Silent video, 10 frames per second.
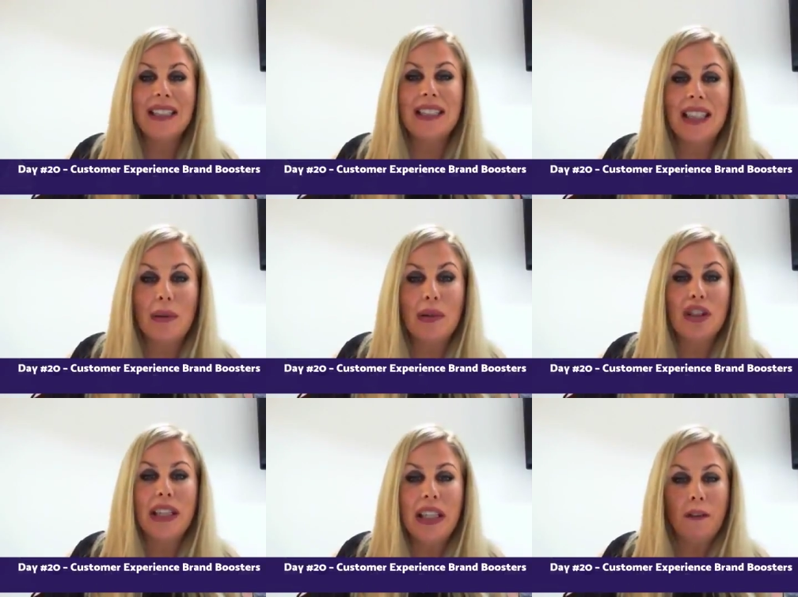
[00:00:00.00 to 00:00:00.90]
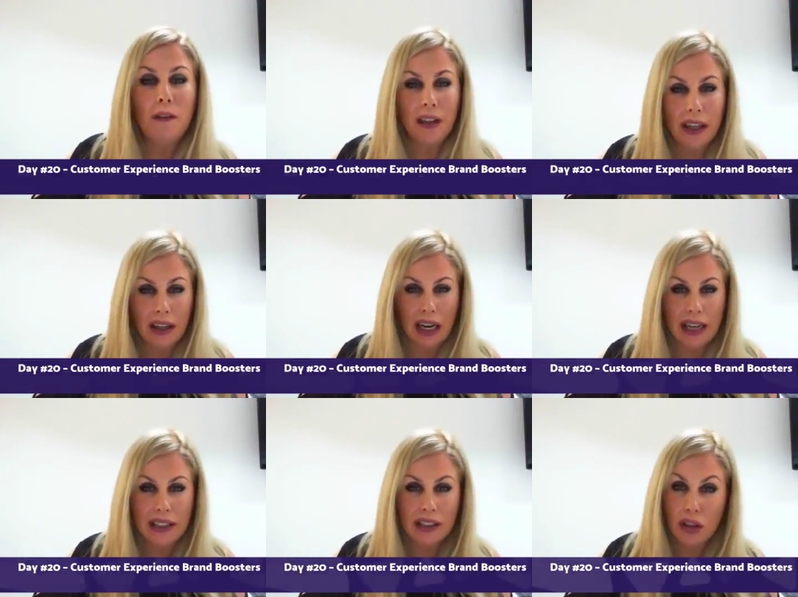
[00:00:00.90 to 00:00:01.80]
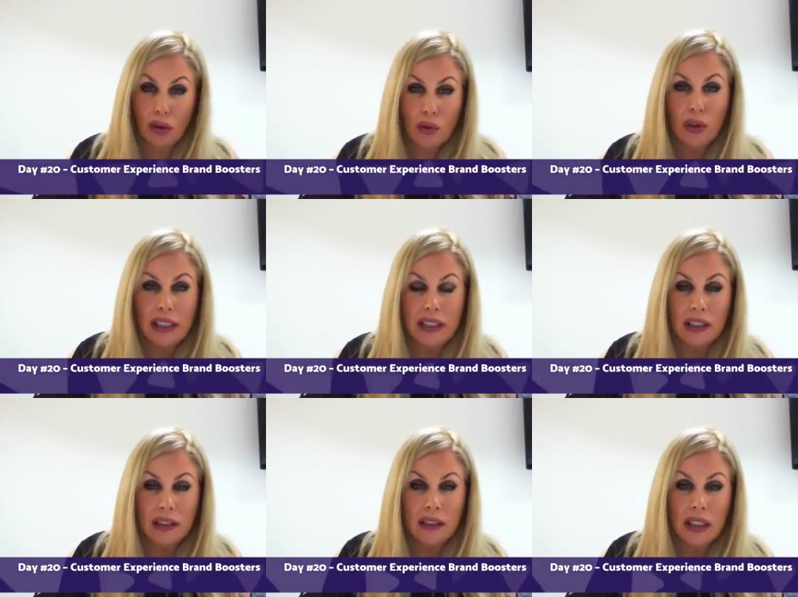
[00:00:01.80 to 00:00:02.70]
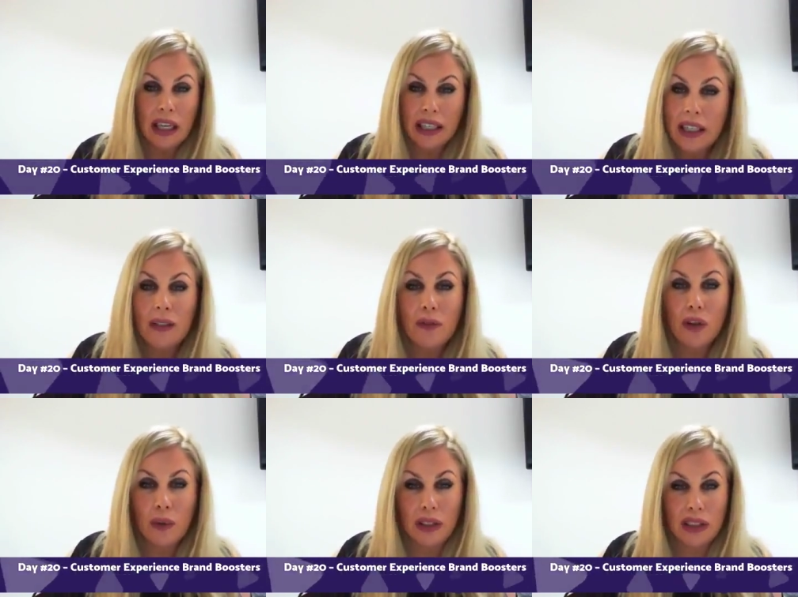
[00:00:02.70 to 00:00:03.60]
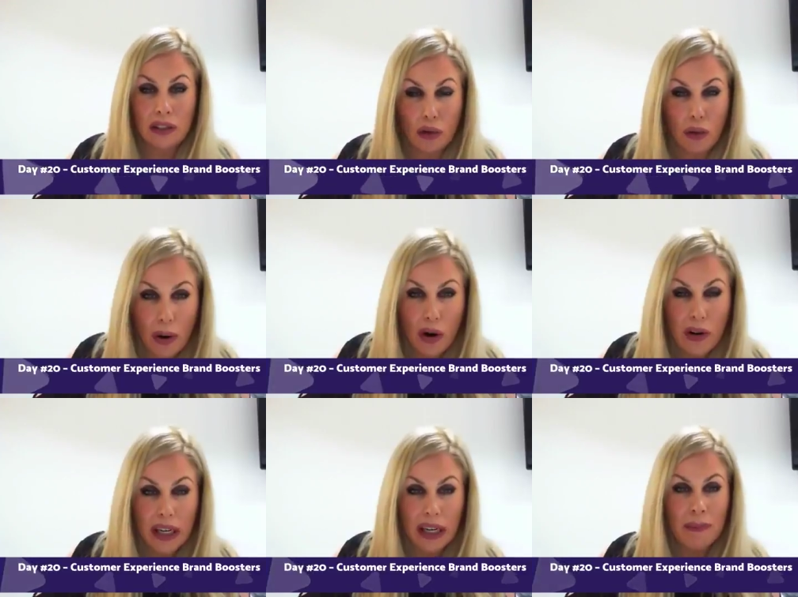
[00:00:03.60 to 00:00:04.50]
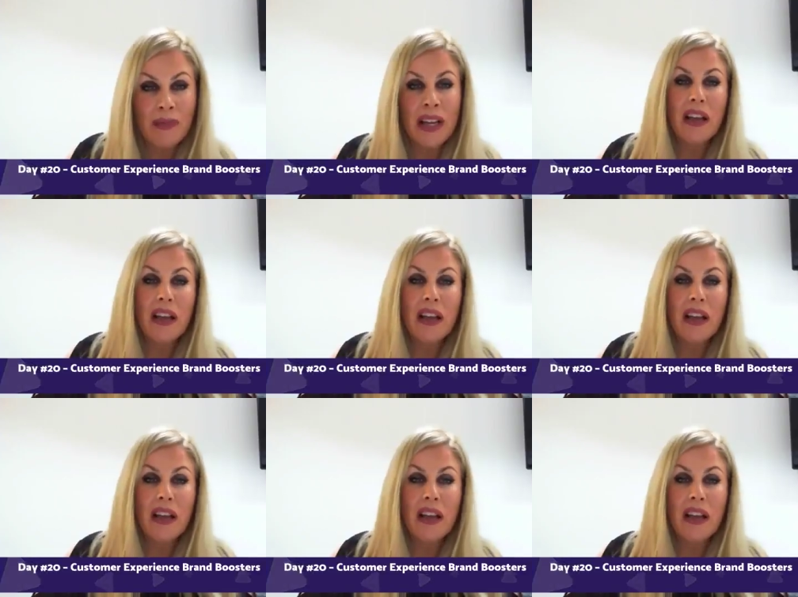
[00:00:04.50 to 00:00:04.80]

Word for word: and establish a key figurehead as a thought leader and an influencer in your market.